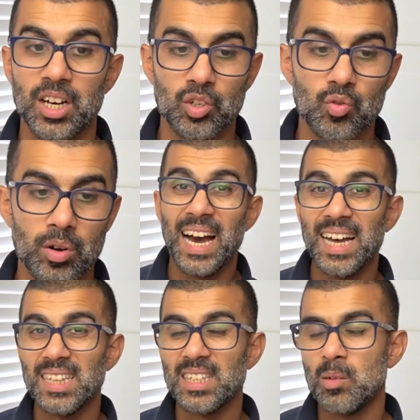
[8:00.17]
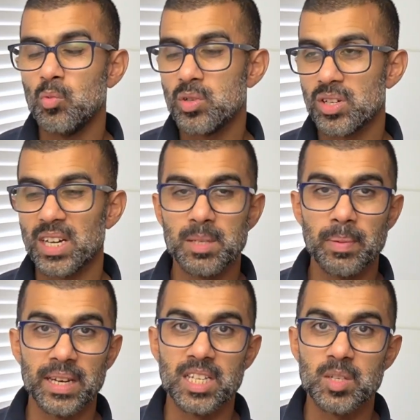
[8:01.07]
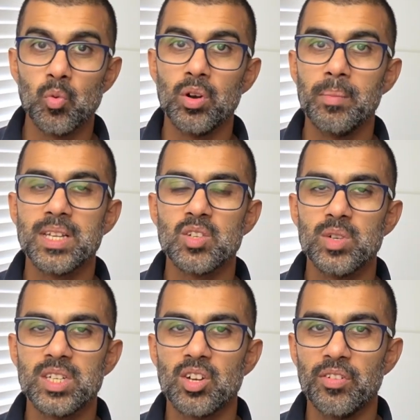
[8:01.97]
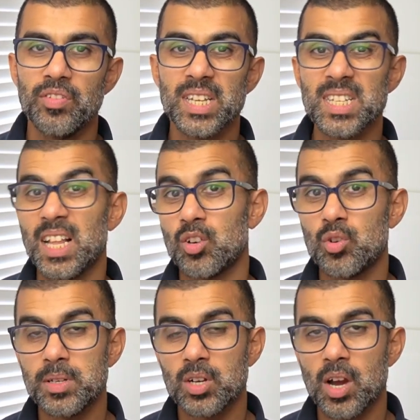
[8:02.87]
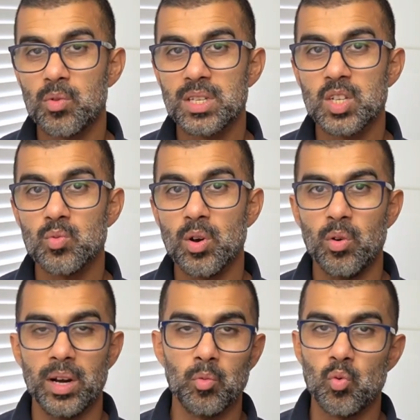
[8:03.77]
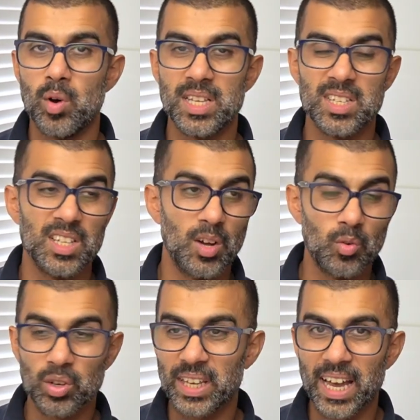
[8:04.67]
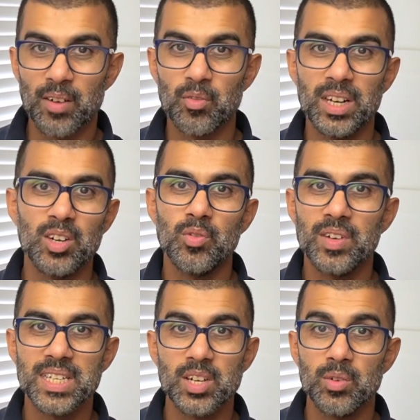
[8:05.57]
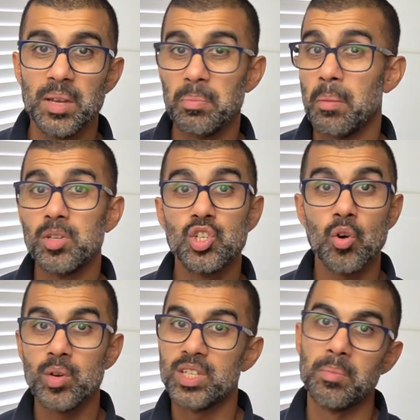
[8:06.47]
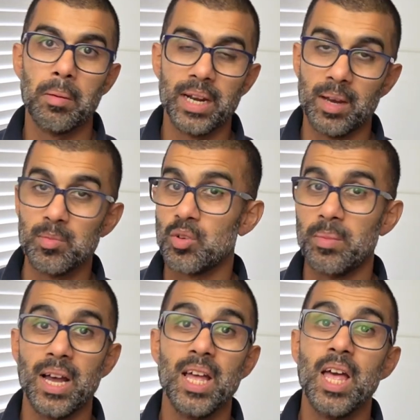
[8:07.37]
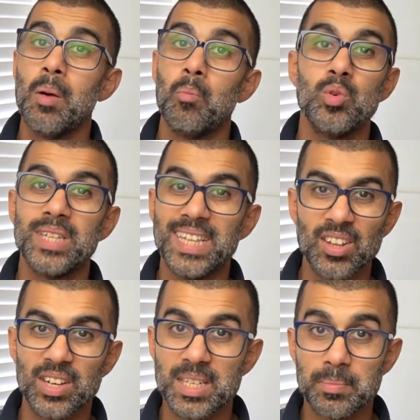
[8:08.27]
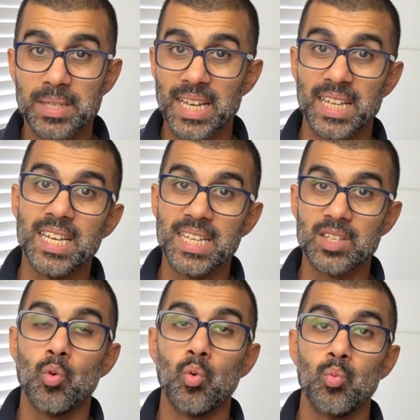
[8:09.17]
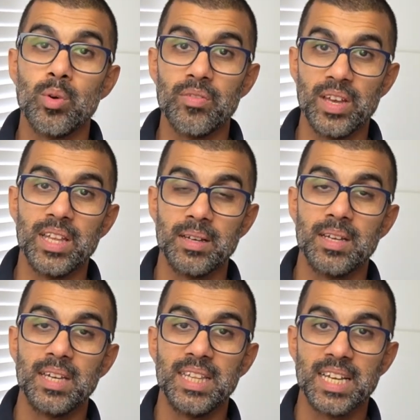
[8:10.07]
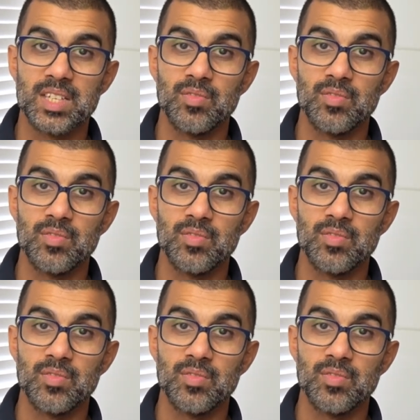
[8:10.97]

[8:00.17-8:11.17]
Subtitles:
of grow. And I'm also kind of spending small amounts on risky things like cryptocurrency as well. And I'm always, looking out for little things here and there. But majority of my money, I'm talking about more than 90%, is all within index